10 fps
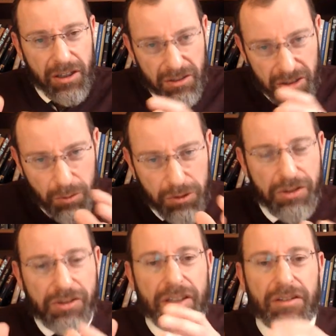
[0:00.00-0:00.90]

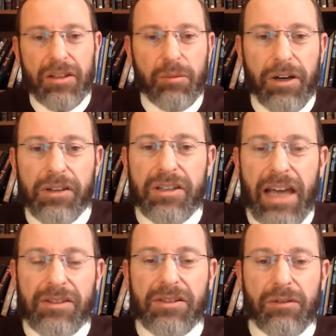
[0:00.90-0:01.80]
cogency to the person
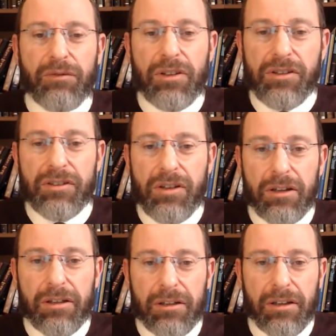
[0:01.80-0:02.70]
asking for the tzedakah.